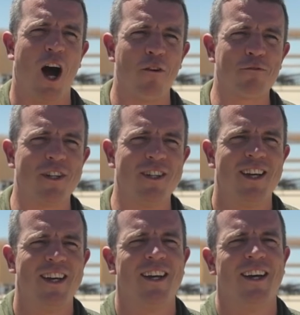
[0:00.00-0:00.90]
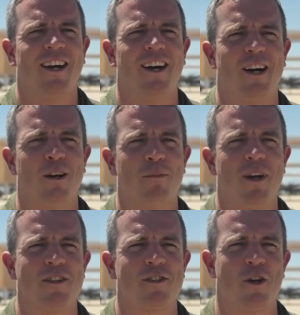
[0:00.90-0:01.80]
often,
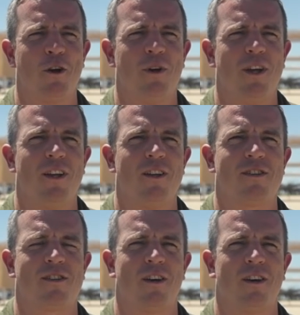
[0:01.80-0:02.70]
and so it is